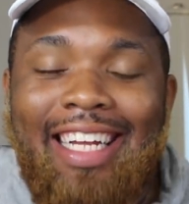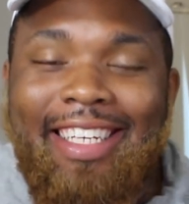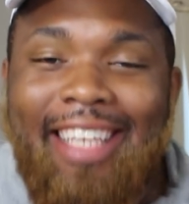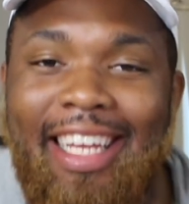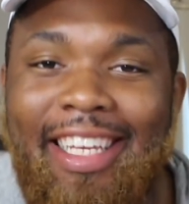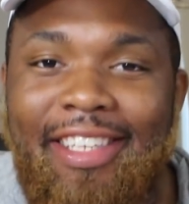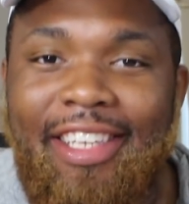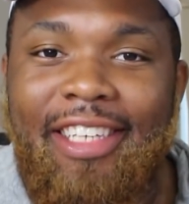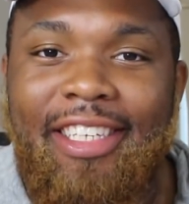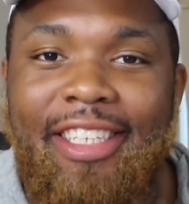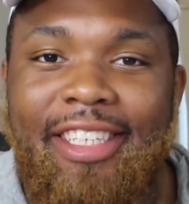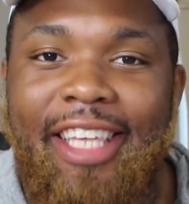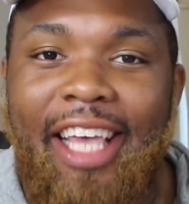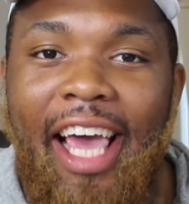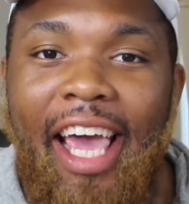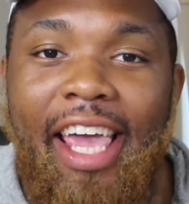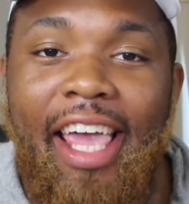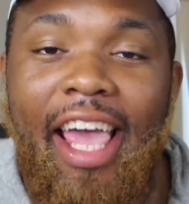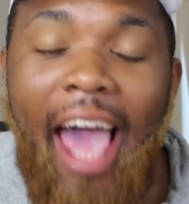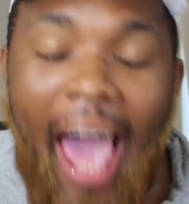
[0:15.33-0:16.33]
This is
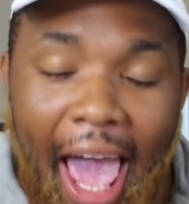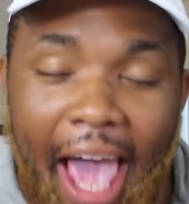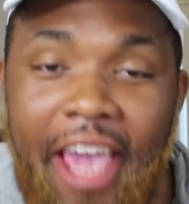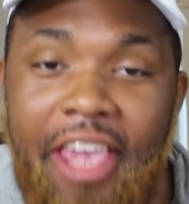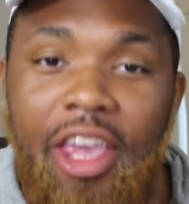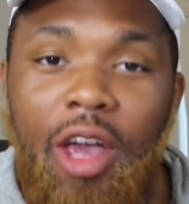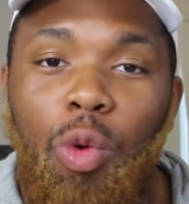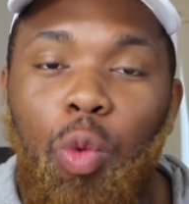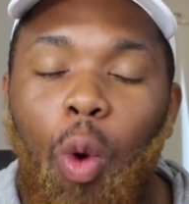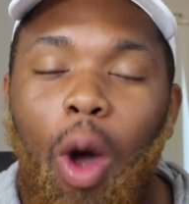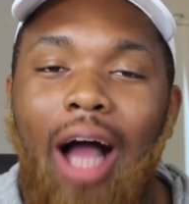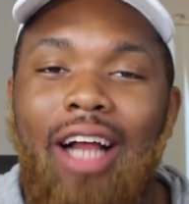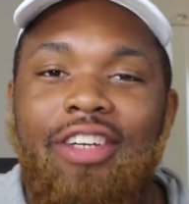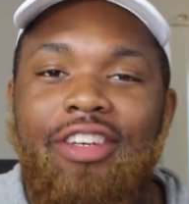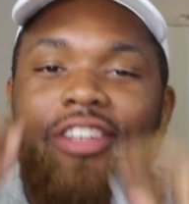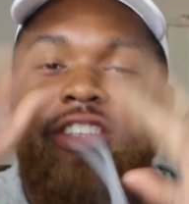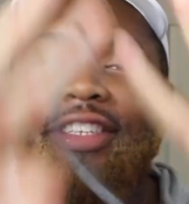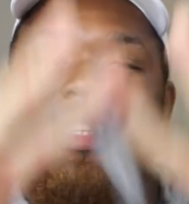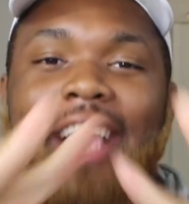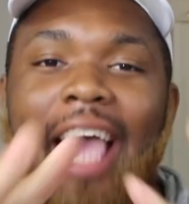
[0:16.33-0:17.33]
Tay, and you're
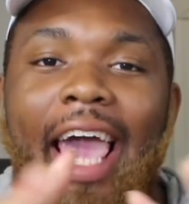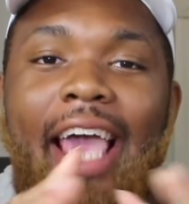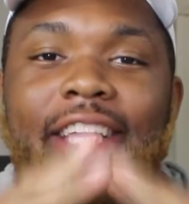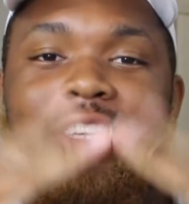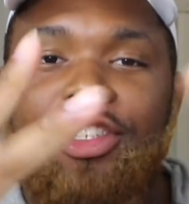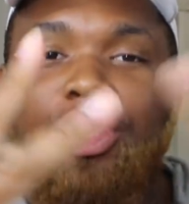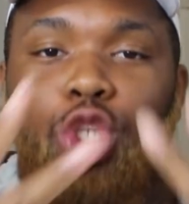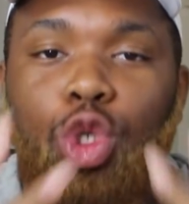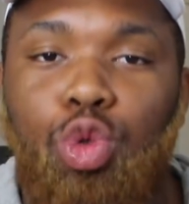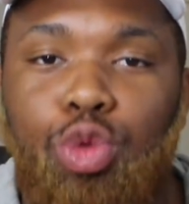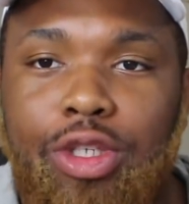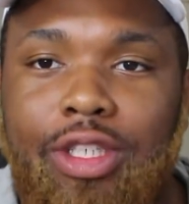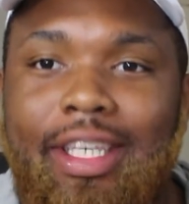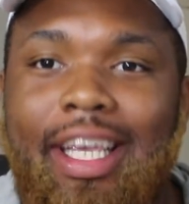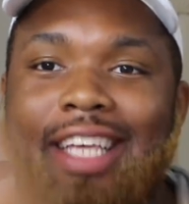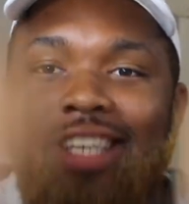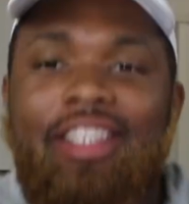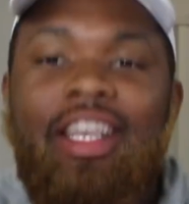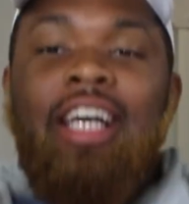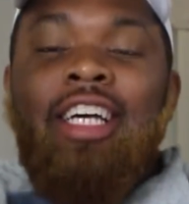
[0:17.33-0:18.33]
watching Tay's Two
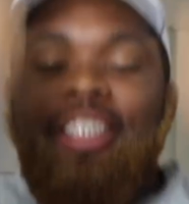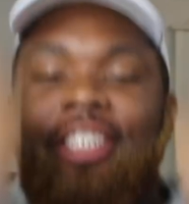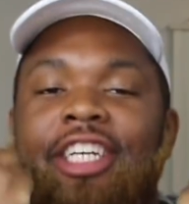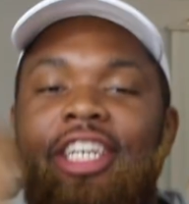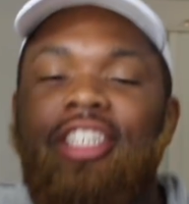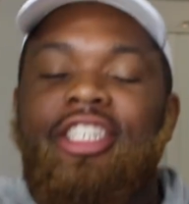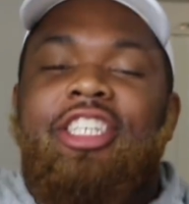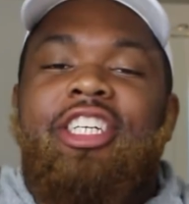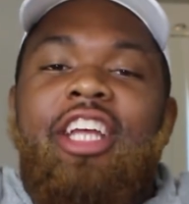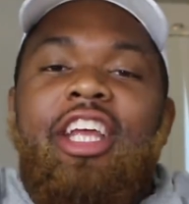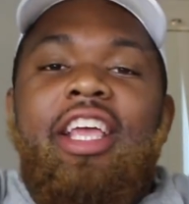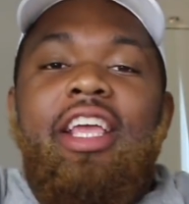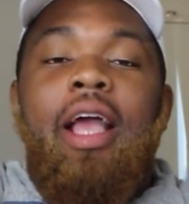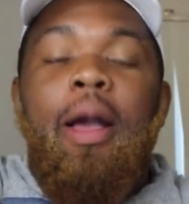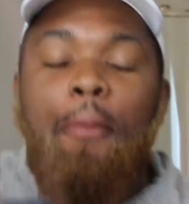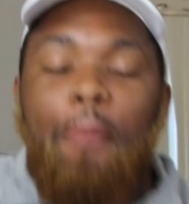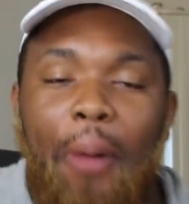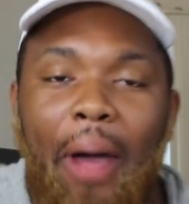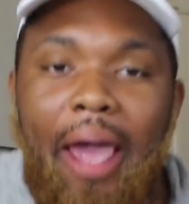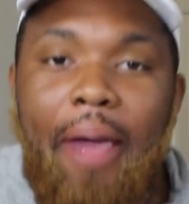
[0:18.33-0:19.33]
Cents. Cha-ching,
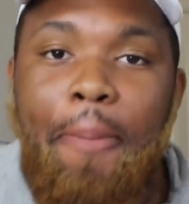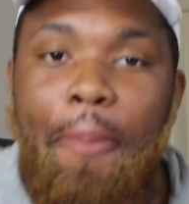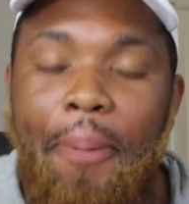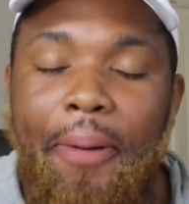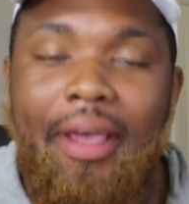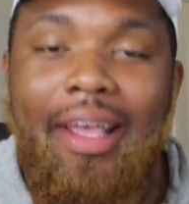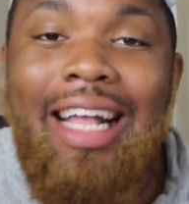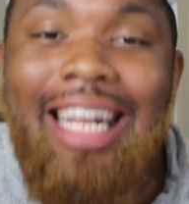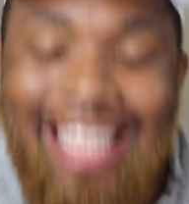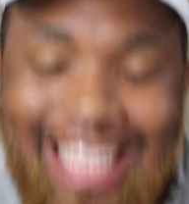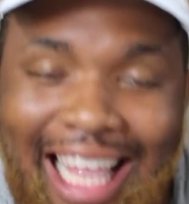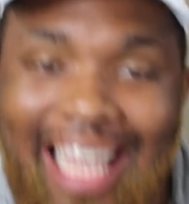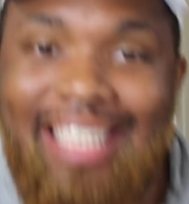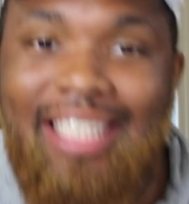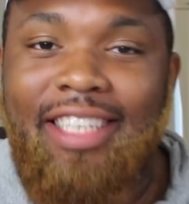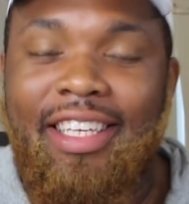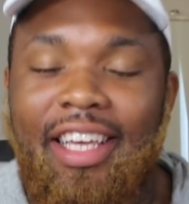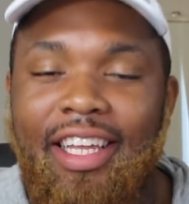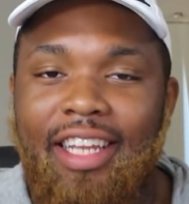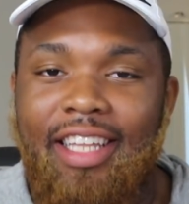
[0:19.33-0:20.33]
baby.
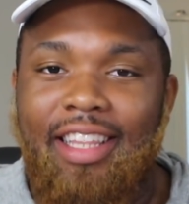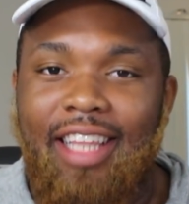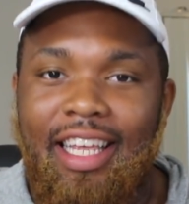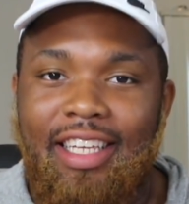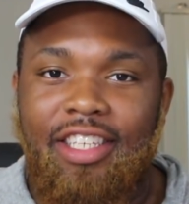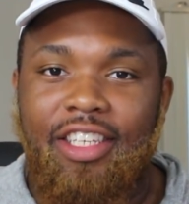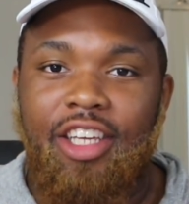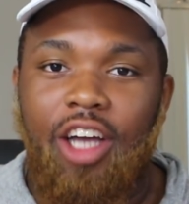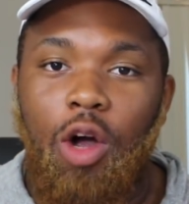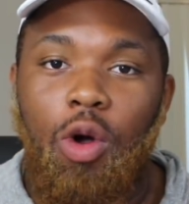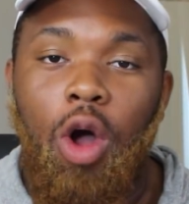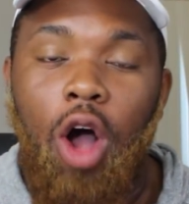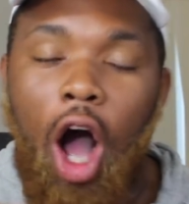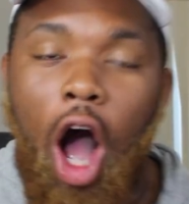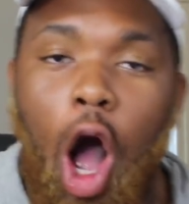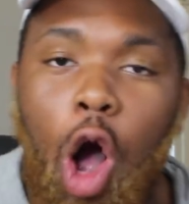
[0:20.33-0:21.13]
Let's get it, let's go.